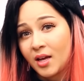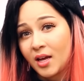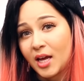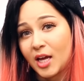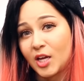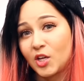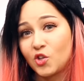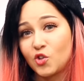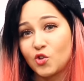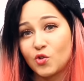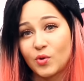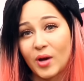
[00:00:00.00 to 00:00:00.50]

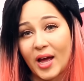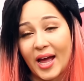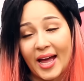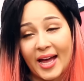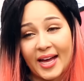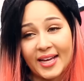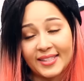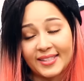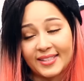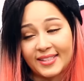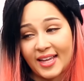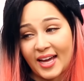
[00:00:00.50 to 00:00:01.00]
and you
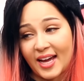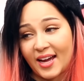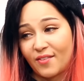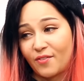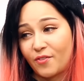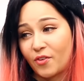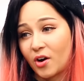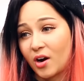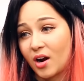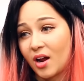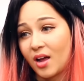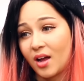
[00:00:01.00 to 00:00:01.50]
ask that
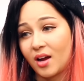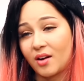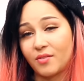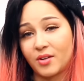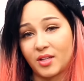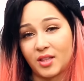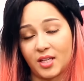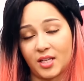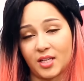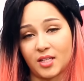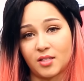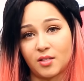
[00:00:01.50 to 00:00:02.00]
for
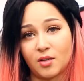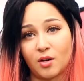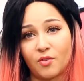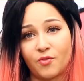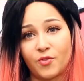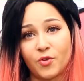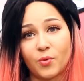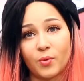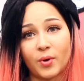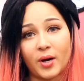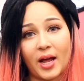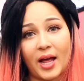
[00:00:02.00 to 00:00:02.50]
everything. So
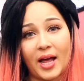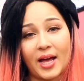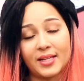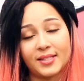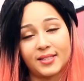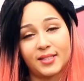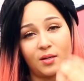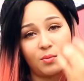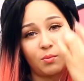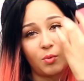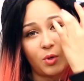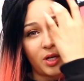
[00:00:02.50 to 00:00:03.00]
if you want to
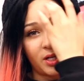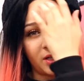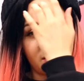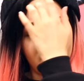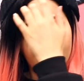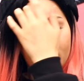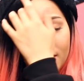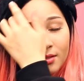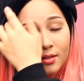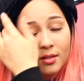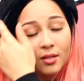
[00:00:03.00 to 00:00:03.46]
ask someone,